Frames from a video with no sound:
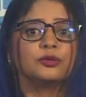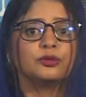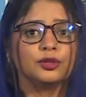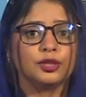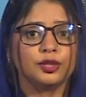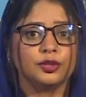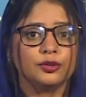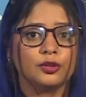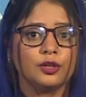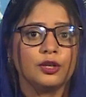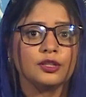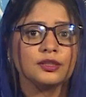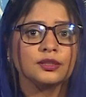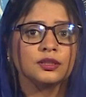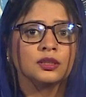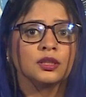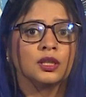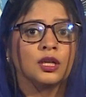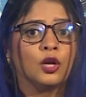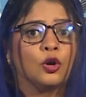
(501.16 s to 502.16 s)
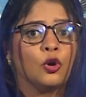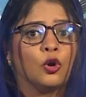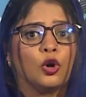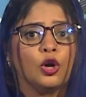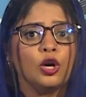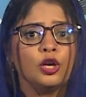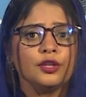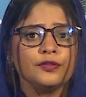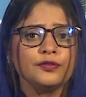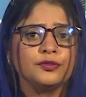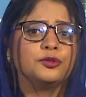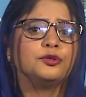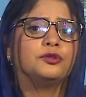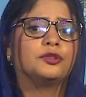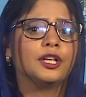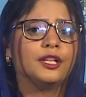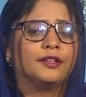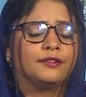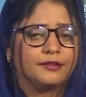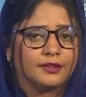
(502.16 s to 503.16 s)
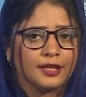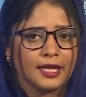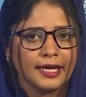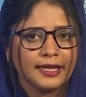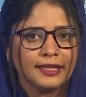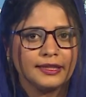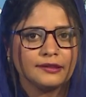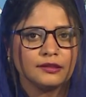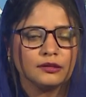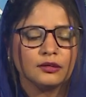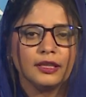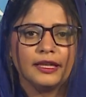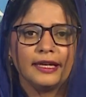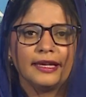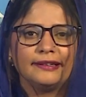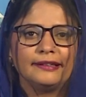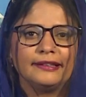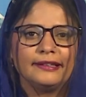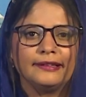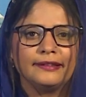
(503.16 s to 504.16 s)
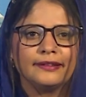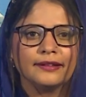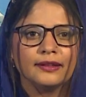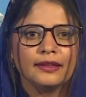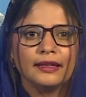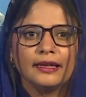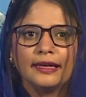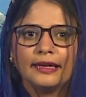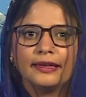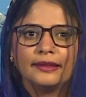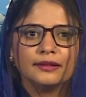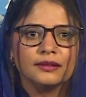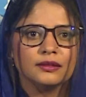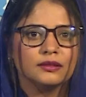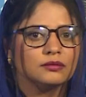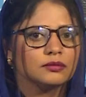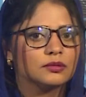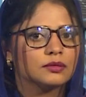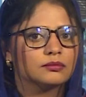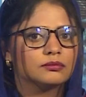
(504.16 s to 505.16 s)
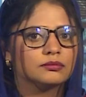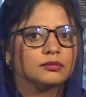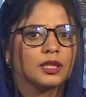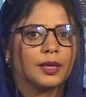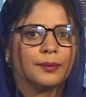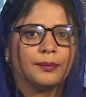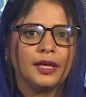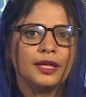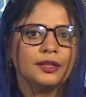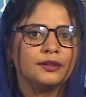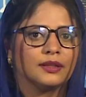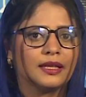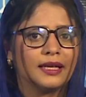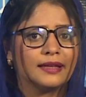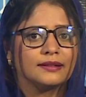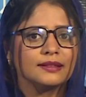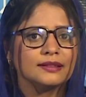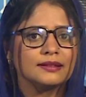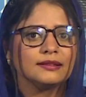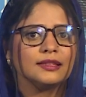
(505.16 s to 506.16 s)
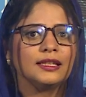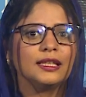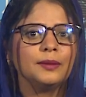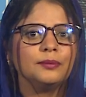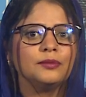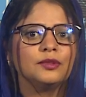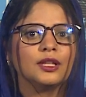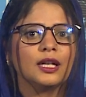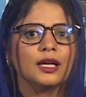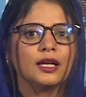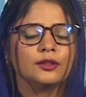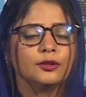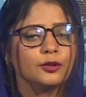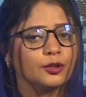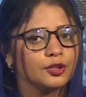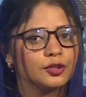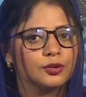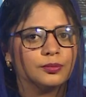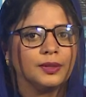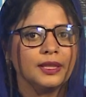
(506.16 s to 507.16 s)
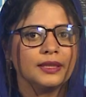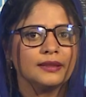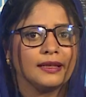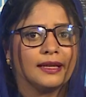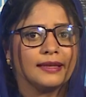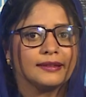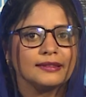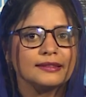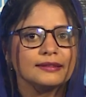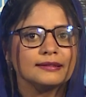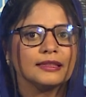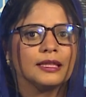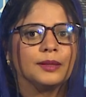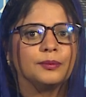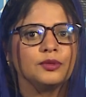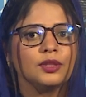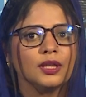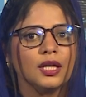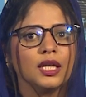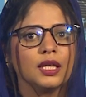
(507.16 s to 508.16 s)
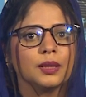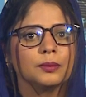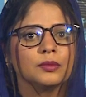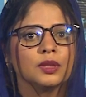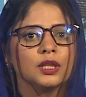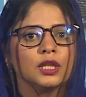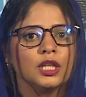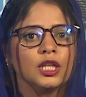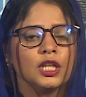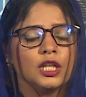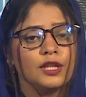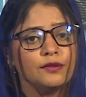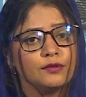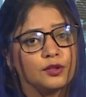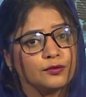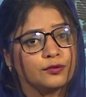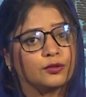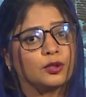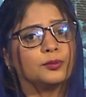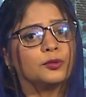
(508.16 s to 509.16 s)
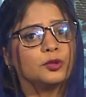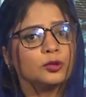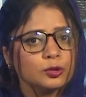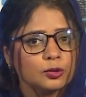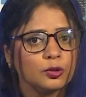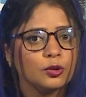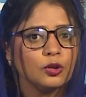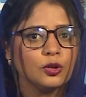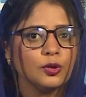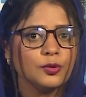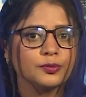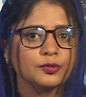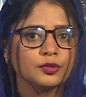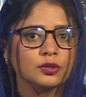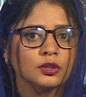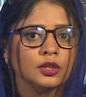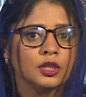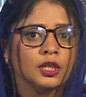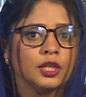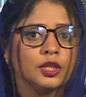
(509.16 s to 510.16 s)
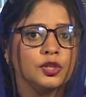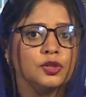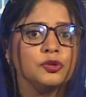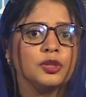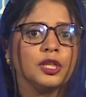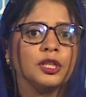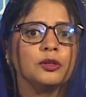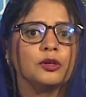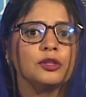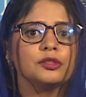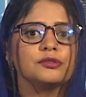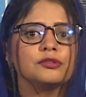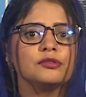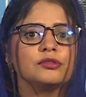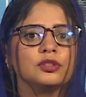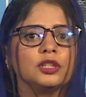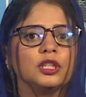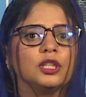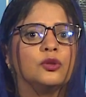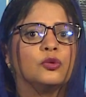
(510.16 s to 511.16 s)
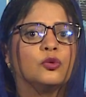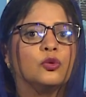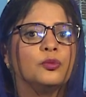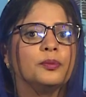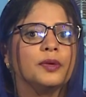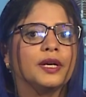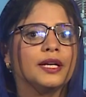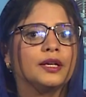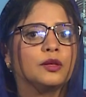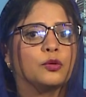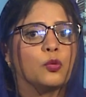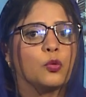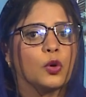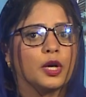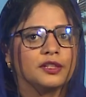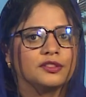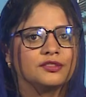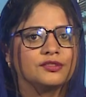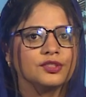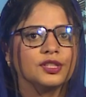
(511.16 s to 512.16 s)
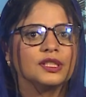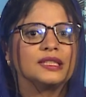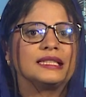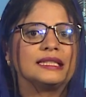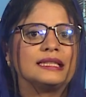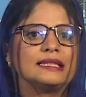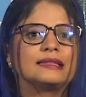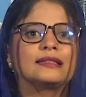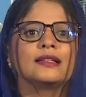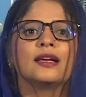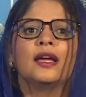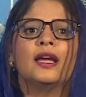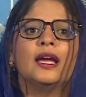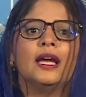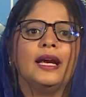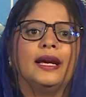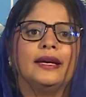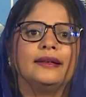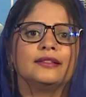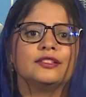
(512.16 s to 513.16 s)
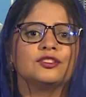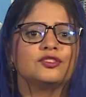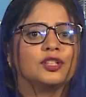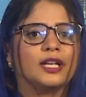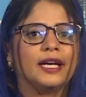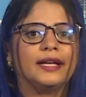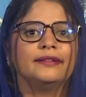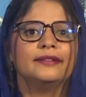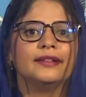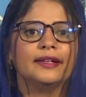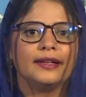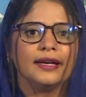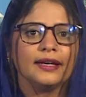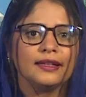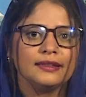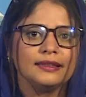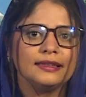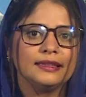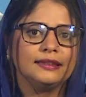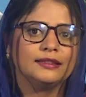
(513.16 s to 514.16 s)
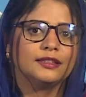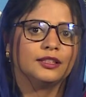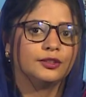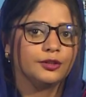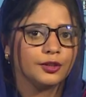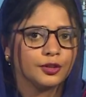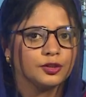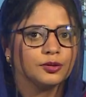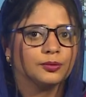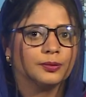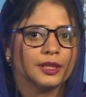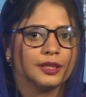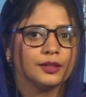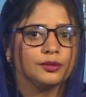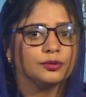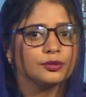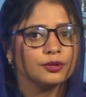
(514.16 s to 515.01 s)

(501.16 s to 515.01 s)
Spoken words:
Google Docs. All of you can write, edit and comment at the same document at the same time, even from your homes. You can also see who made what changes and chat directly in the document to